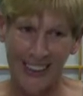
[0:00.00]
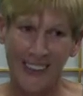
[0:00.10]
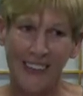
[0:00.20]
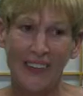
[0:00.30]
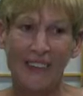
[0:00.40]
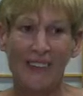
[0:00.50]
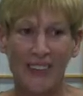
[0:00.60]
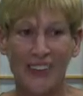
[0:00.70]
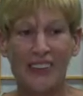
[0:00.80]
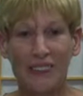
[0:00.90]
They're
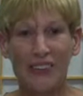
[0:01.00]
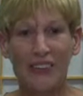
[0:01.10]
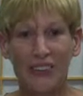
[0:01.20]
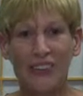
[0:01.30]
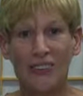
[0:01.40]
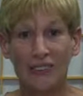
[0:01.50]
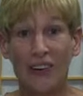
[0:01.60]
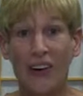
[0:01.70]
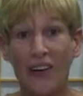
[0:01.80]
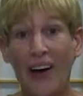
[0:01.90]
very difficult to
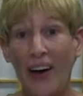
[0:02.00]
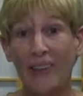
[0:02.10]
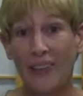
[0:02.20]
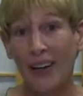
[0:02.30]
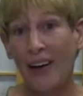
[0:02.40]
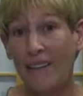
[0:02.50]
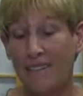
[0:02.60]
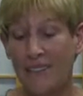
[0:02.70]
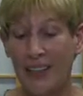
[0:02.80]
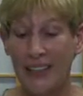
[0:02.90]
fall out of
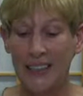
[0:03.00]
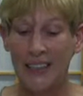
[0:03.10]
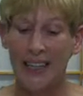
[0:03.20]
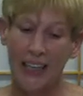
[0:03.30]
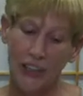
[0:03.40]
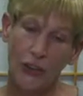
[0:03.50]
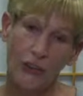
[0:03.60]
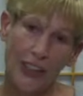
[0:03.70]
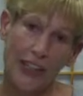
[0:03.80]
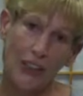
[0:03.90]
and to
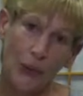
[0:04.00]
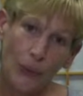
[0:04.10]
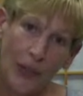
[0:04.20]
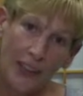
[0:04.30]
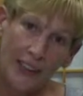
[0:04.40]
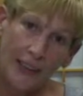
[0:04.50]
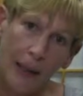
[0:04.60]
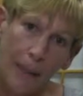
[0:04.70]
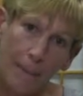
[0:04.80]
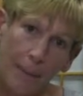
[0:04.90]
create new ones.
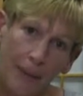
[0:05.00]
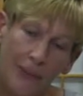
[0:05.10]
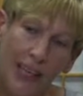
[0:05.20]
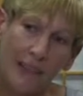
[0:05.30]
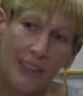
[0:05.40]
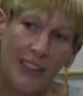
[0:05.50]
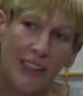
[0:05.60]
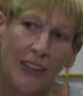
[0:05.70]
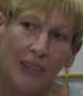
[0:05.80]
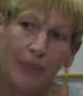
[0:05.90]
But we have to
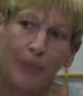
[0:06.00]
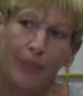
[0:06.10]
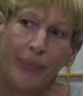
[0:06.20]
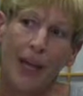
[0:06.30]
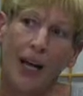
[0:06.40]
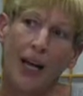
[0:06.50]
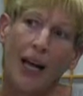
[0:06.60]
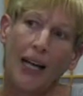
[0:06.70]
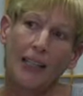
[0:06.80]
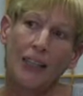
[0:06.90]
start.
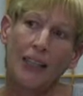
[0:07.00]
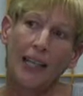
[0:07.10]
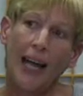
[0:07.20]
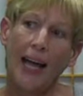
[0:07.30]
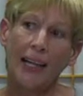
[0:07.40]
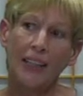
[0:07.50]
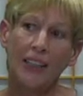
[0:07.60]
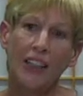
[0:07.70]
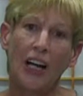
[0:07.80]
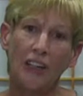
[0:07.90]
I look at
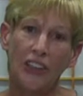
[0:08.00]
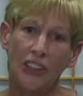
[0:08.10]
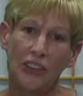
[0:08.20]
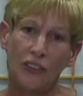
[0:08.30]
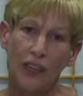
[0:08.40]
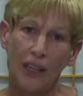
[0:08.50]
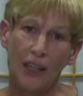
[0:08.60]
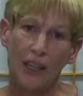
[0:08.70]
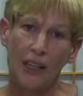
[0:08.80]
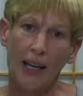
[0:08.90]
young
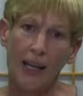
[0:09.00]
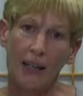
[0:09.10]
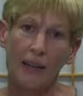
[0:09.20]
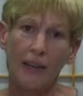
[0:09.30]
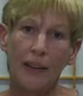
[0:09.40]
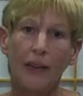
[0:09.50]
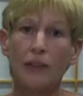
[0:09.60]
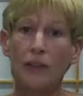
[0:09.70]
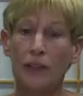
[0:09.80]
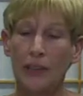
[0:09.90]
children, and they're
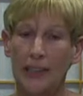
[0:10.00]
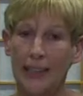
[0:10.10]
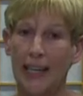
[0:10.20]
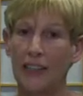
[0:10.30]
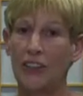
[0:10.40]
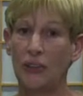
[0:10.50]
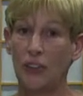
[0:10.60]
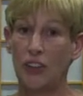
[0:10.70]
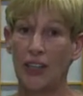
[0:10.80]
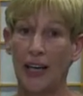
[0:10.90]
learning how to
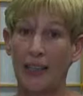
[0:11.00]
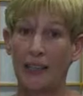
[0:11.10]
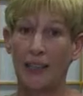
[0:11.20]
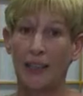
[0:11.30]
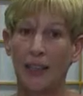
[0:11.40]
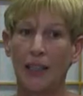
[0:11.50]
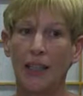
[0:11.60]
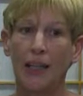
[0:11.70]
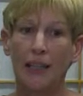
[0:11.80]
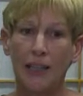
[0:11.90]
socialize.
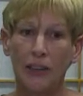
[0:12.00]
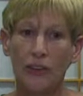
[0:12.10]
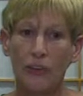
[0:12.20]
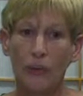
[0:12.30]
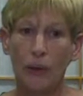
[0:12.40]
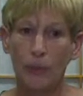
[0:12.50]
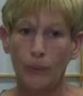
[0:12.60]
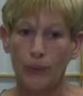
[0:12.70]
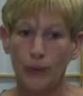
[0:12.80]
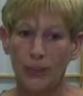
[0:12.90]
They learn what
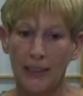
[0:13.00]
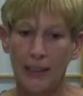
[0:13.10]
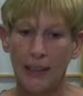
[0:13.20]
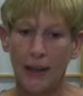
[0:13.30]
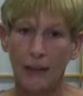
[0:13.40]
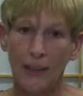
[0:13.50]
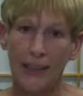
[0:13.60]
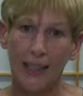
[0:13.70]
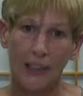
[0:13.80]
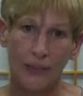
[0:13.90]
works and what
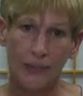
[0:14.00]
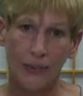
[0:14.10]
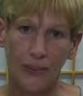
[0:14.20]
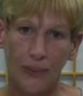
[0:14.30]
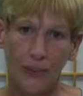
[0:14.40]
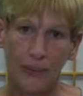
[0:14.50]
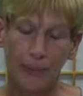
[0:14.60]
doesn't work,